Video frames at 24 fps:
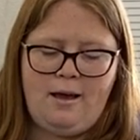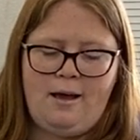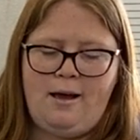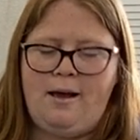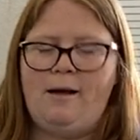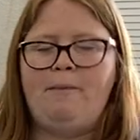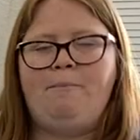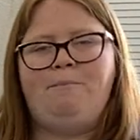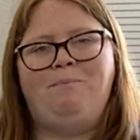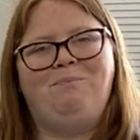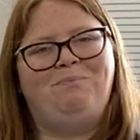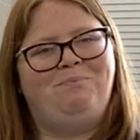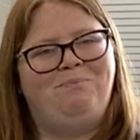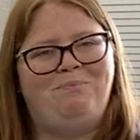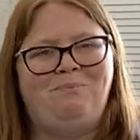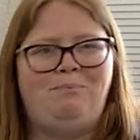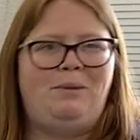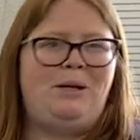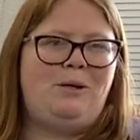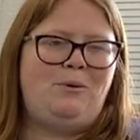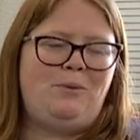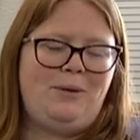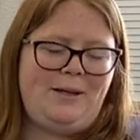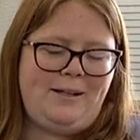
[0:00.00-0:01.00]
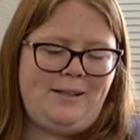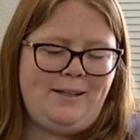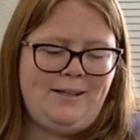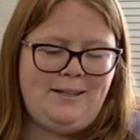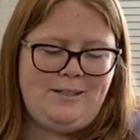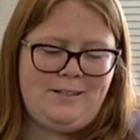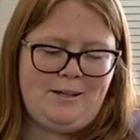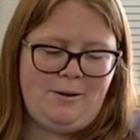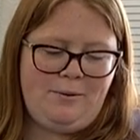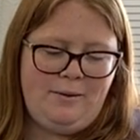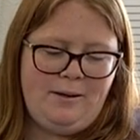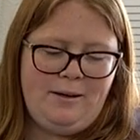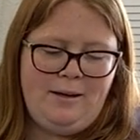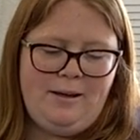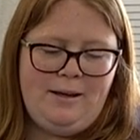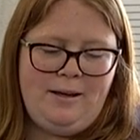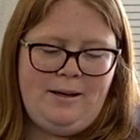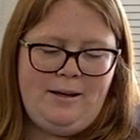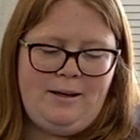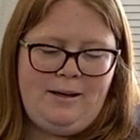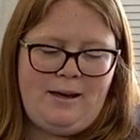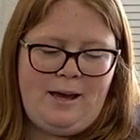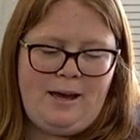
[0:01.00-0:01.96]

um, but quickly. So yeah.